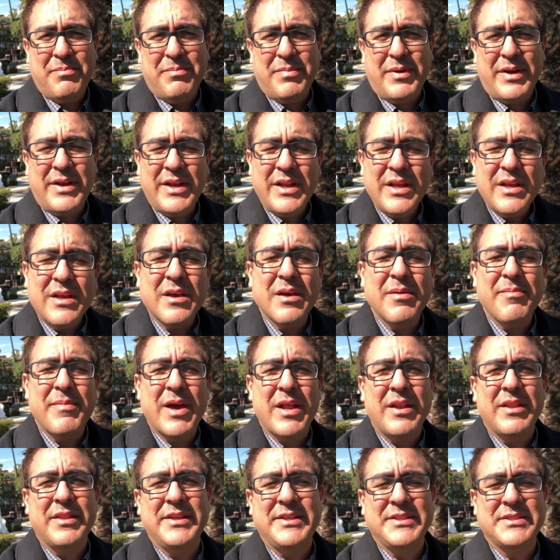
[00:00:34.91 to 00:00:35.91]
But it did come
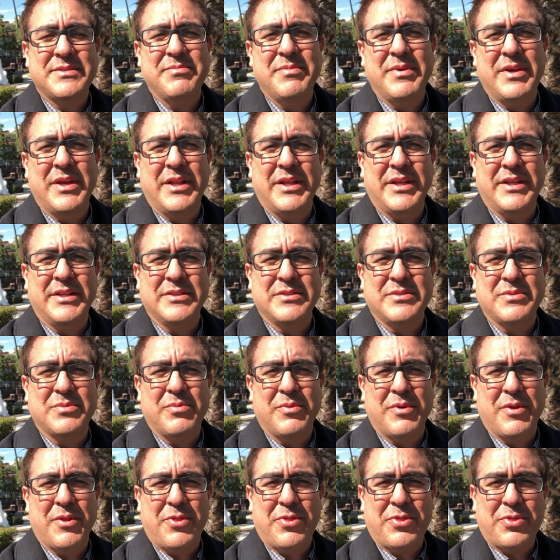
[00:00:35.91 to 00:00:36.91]
out of these meetings
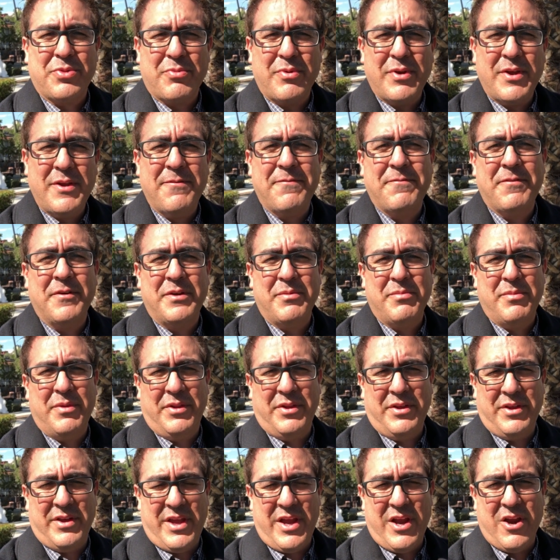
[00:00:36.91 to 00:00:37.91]
with three
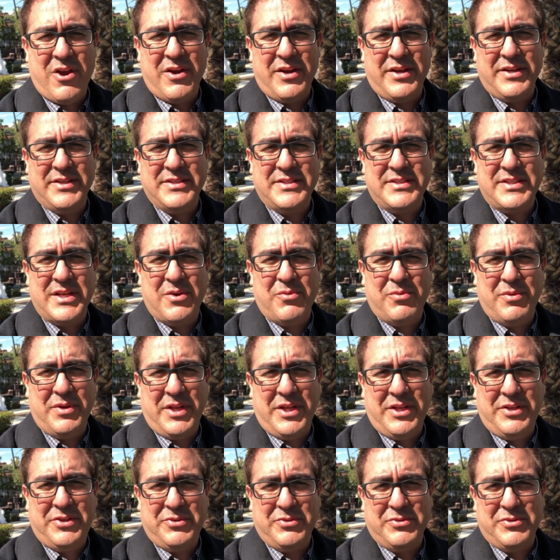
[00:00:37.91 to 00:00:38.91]
fundamental areas that we
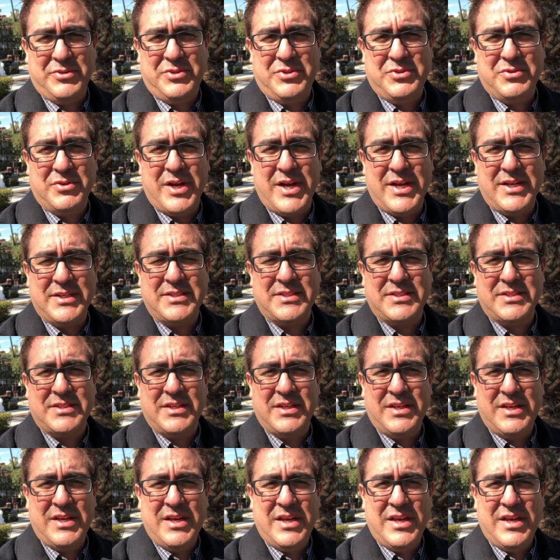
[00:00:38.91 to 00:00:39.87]
need to address